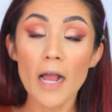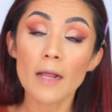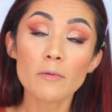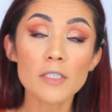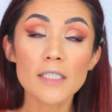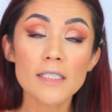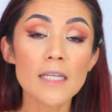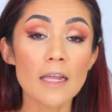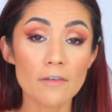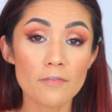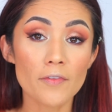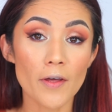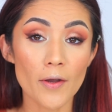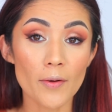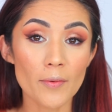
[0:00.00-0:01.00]
I was
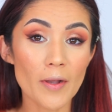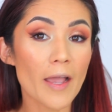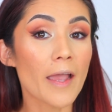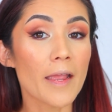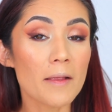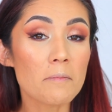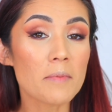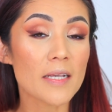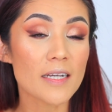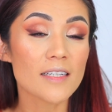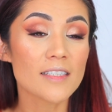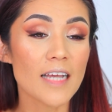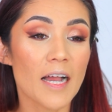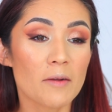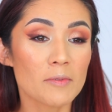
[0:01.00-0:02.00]
safe though, okay?
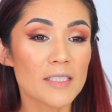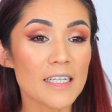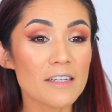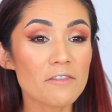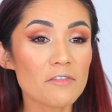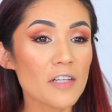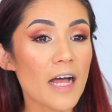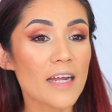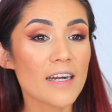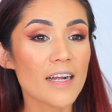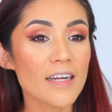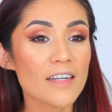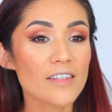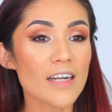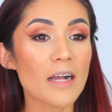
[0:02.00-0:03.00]
Because I would take a flat
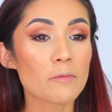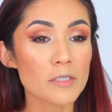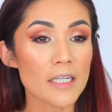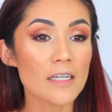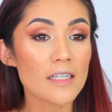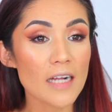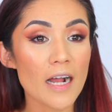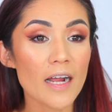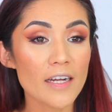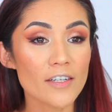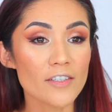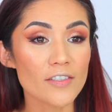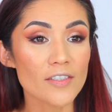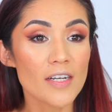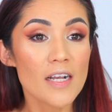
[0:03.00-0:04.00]
iron, I would take an
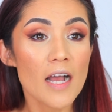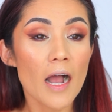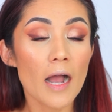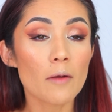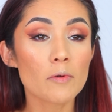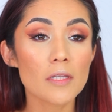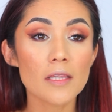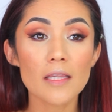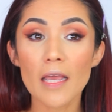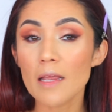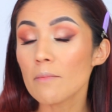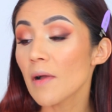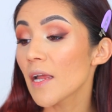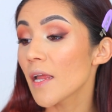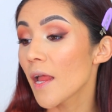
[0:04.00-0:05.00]
iron, I would lay
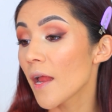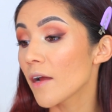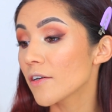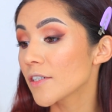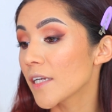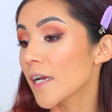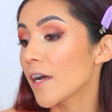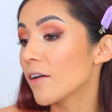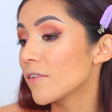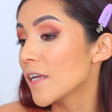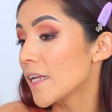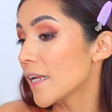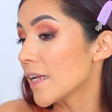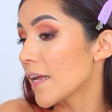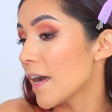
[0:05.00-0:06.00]
my hair down,
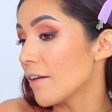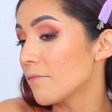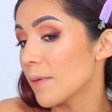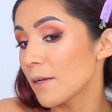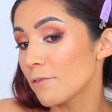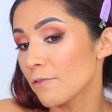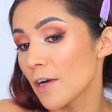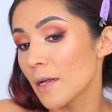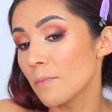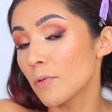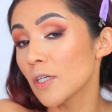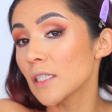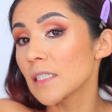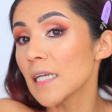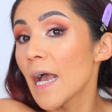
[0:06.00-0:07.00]
and I'd have my friend
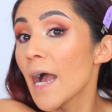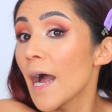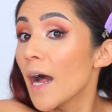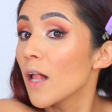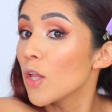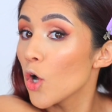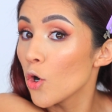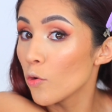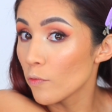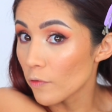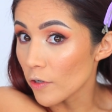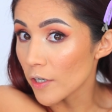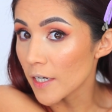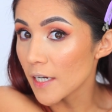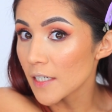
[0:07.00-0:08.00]
put a towel
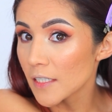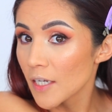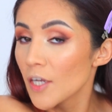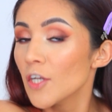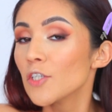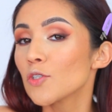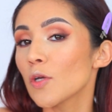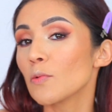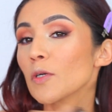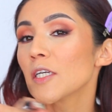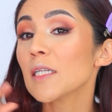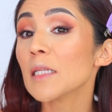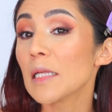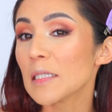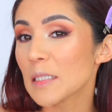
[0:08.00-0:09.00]
over it so I
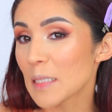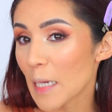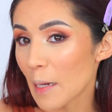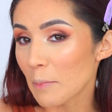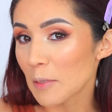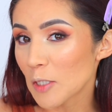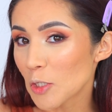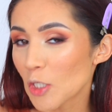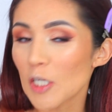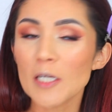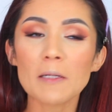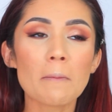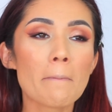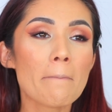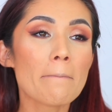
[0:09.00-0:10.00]
wouldn't damage
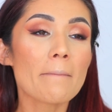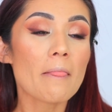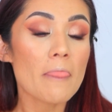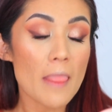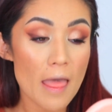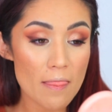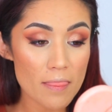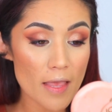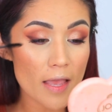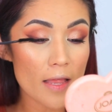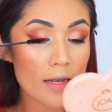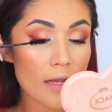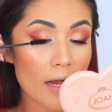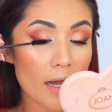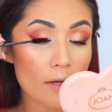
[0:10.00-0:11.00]
it, and
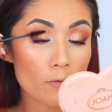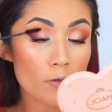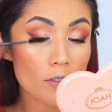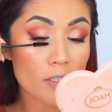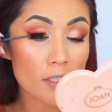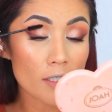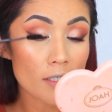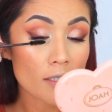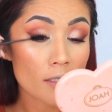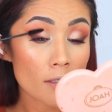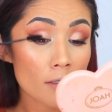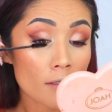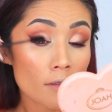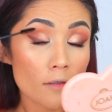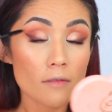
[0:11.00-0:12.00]
then I would
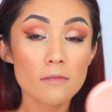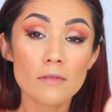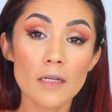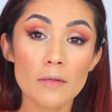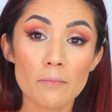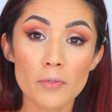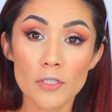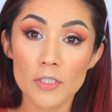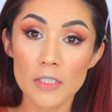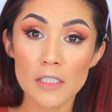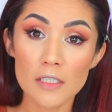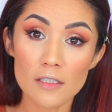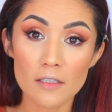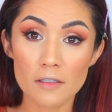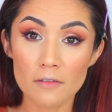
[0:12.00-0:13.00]

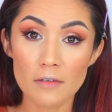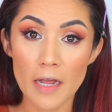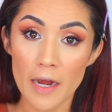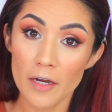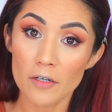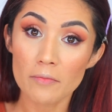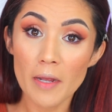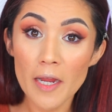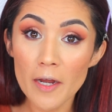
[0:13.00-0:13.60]
proceed to iron my